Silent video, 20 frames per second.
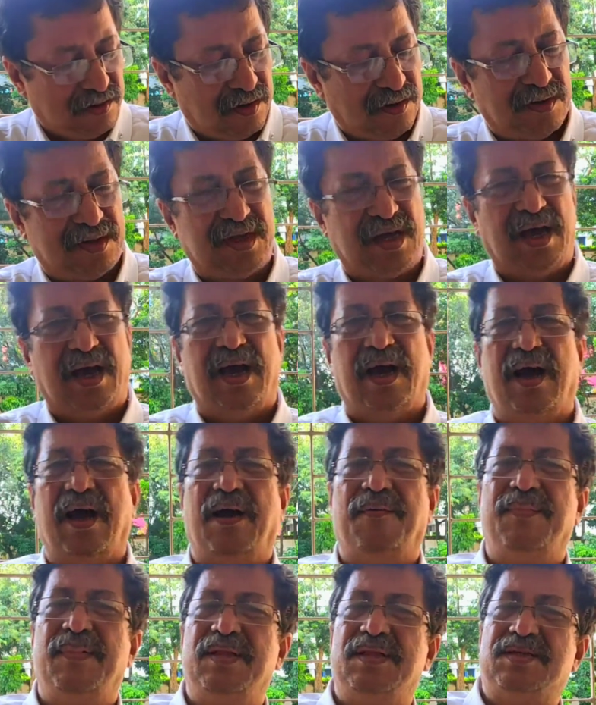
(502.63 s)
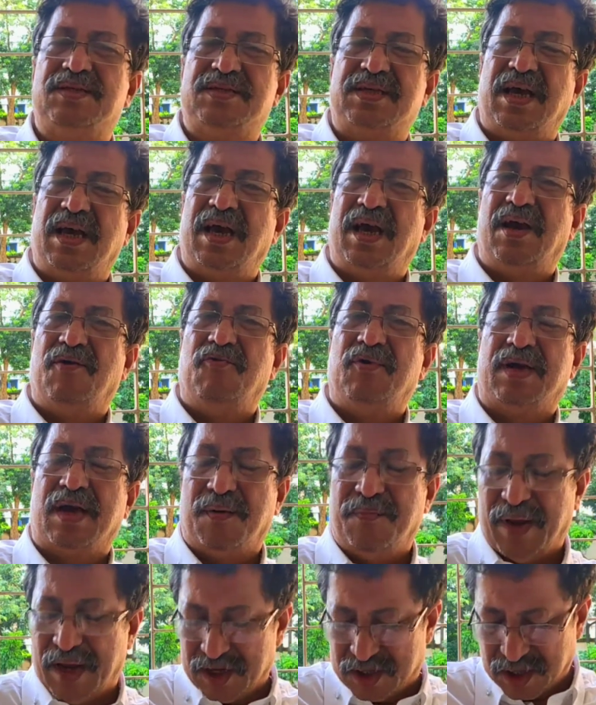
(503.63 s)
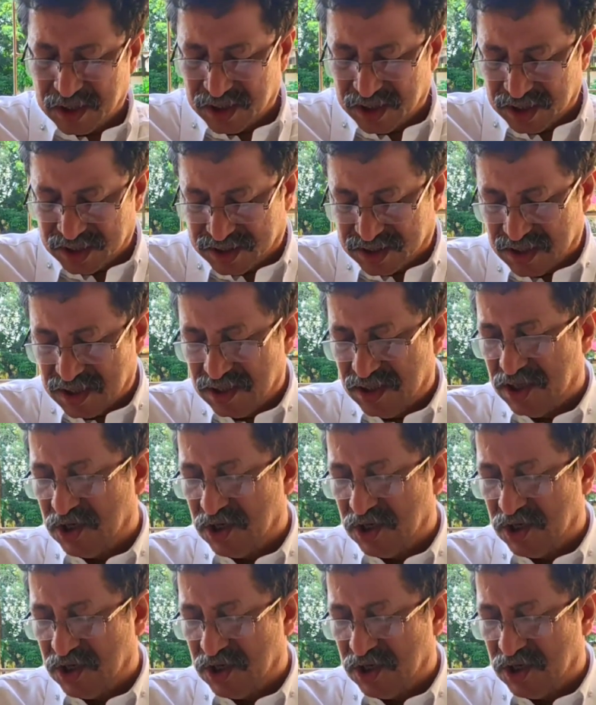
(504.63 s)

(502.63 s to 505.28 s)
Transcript: we can mention this.